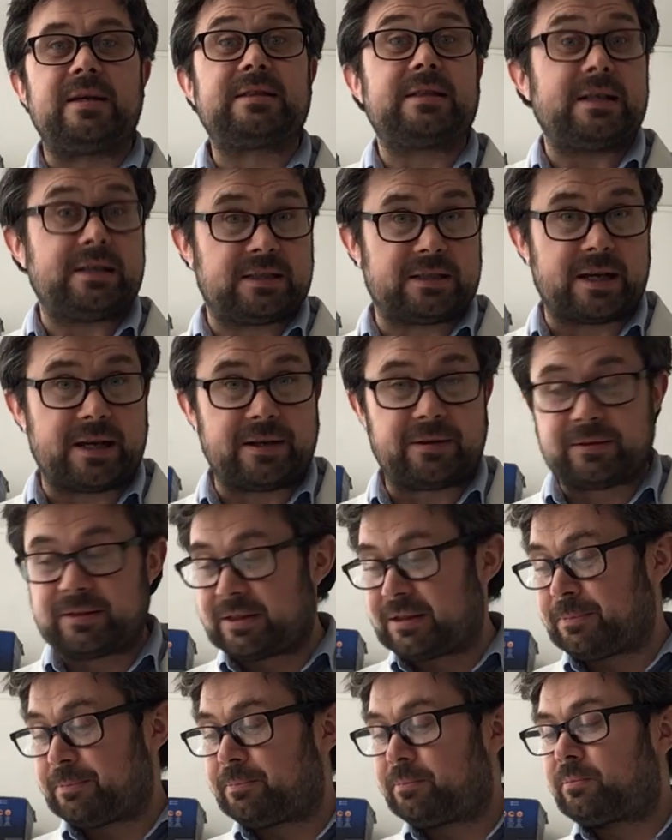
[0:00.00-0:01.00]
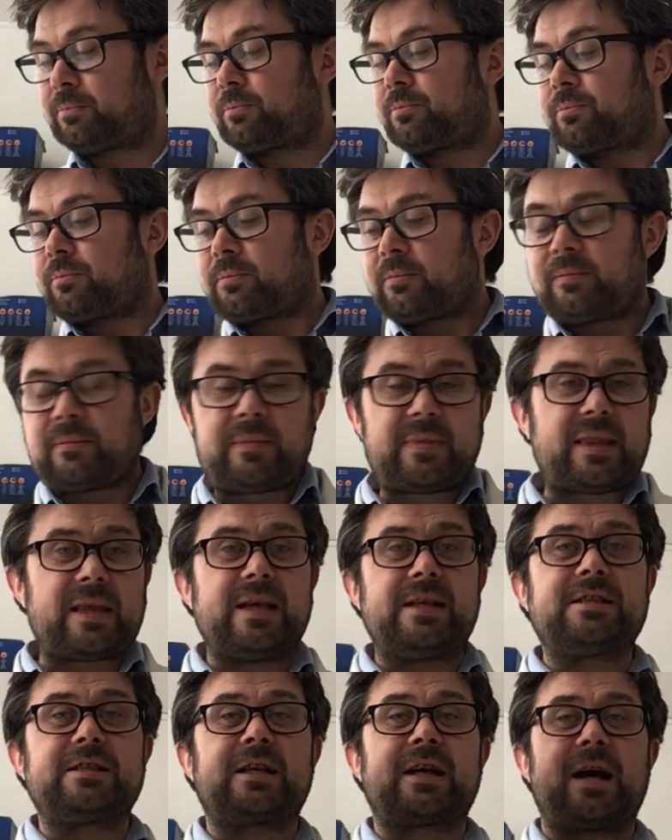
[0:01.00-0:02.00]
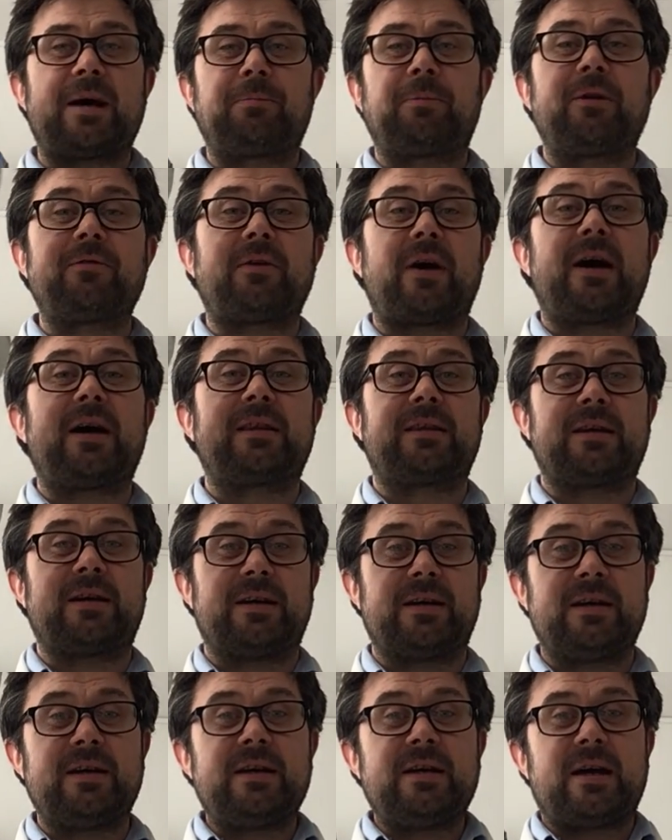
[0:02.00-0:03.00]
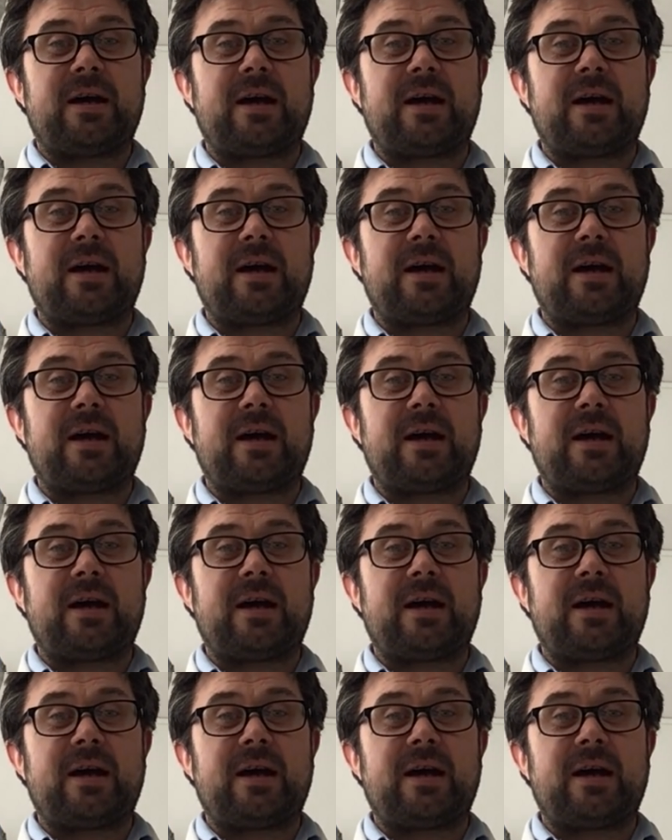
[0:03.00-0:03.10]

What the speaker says: detailed is a couple of other